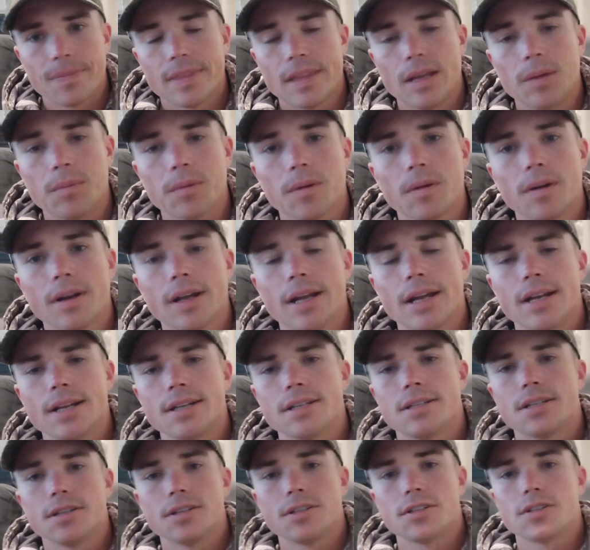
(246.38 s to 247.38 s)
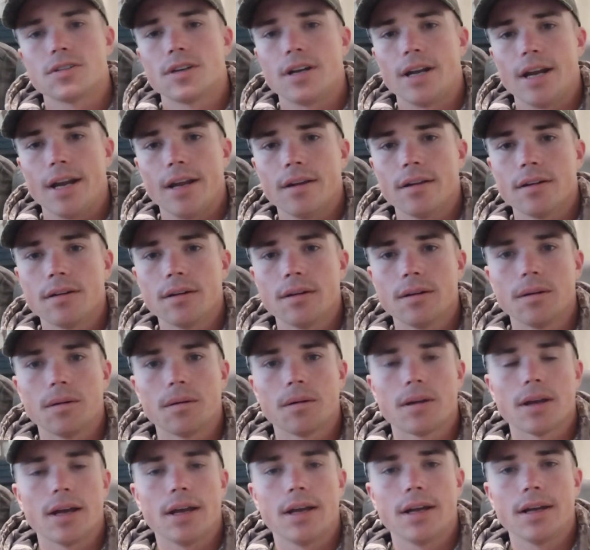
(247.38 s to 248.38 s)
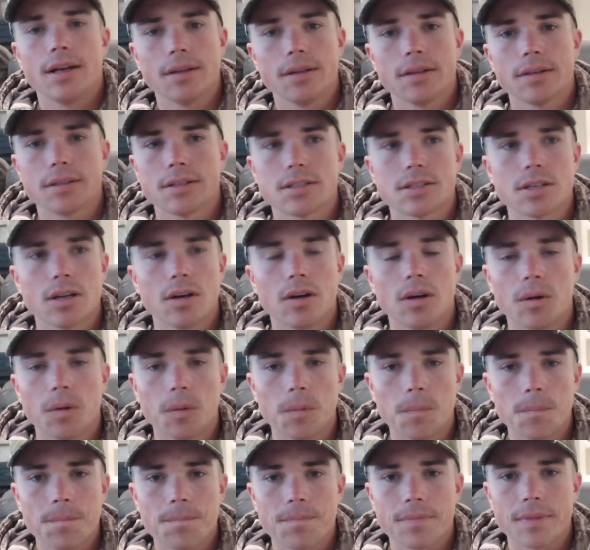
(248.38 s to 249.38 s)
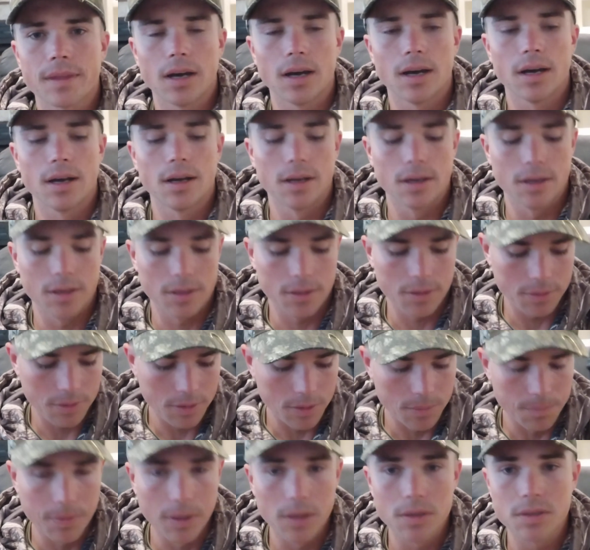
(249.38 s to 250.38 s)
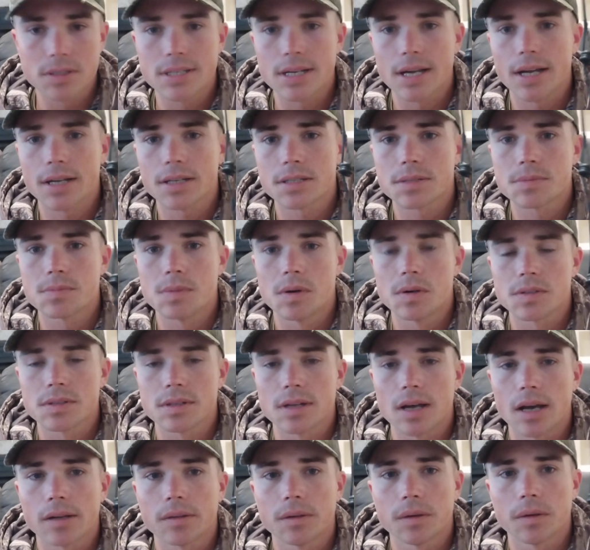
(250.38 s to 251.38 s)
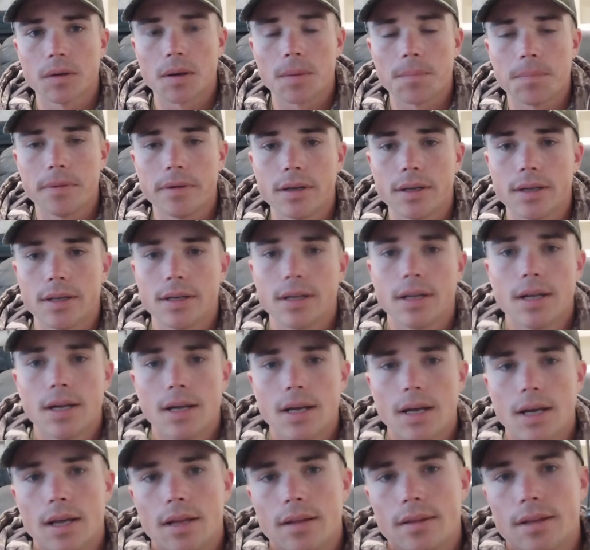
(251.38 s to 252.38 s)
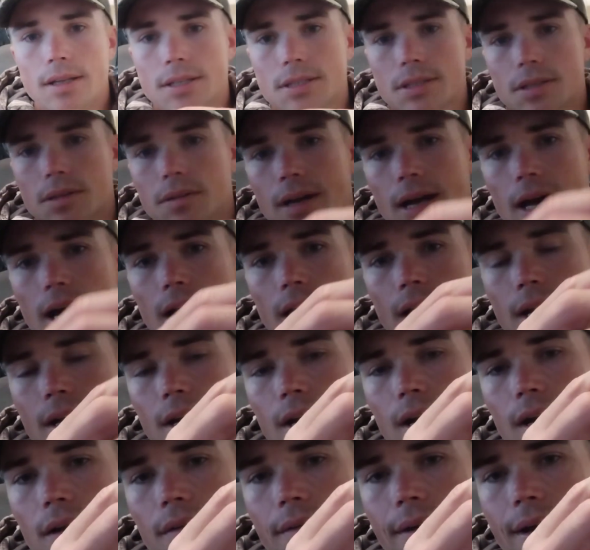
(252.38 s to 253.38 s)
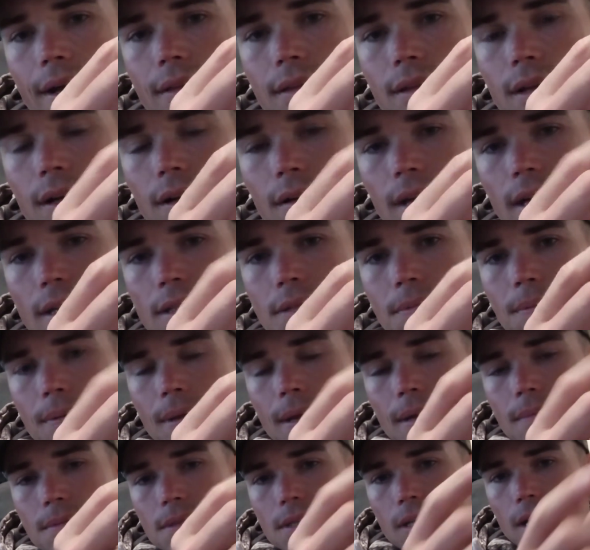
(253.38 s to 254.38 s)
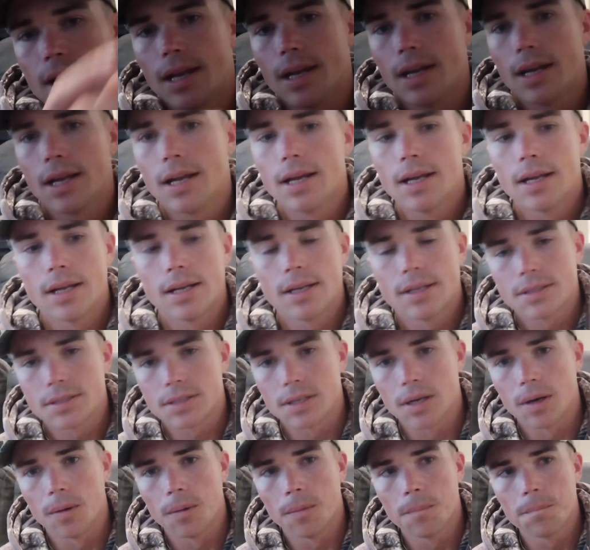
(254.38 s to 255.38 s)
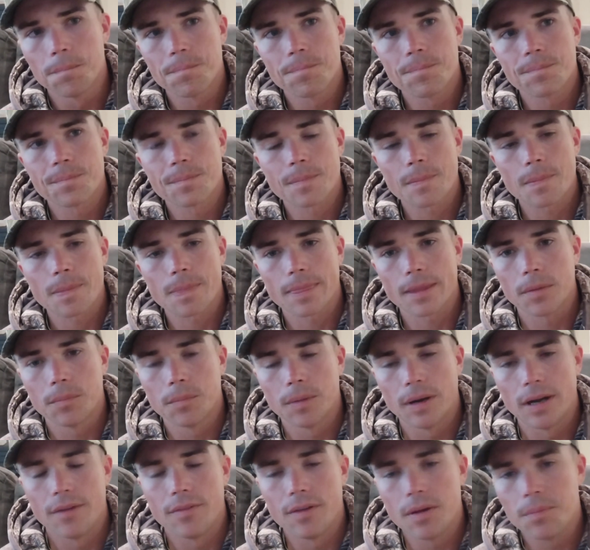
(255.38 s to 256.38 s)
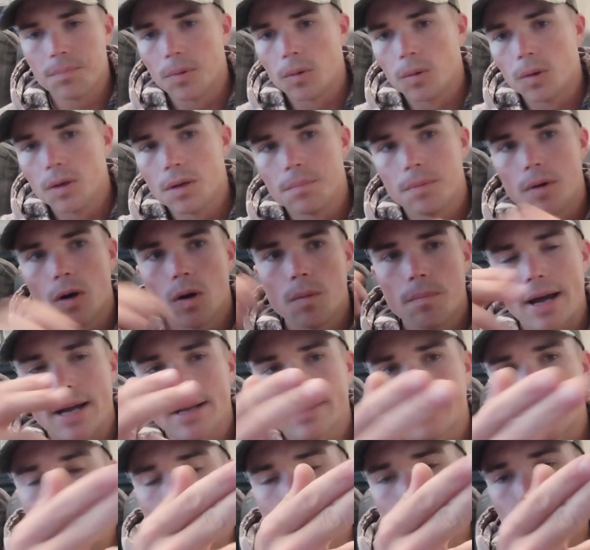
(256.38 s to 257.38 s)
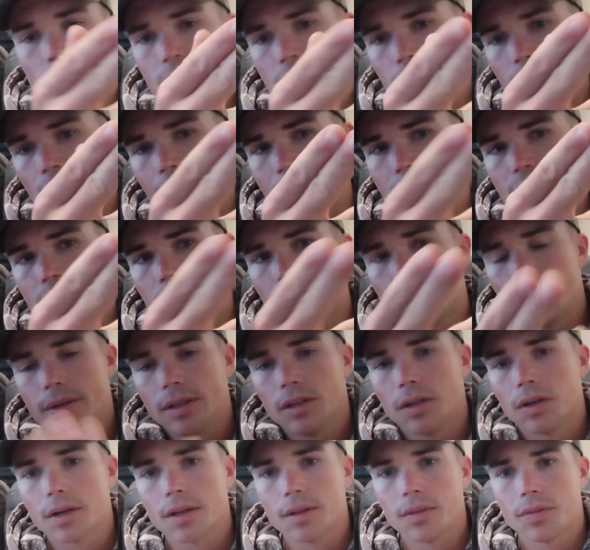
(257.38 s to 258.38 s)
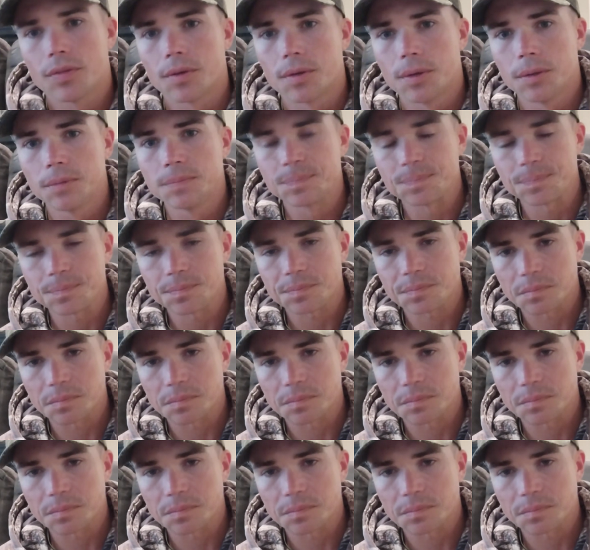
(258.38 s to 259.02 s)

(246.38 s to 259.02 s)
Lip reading: Then we're going to get into the string. Okay, so your Bowtech's most likely going to put this little guy in there right there. That's a peep sight. So whenever you pull your bow back, that's what you're actually going to be looking through.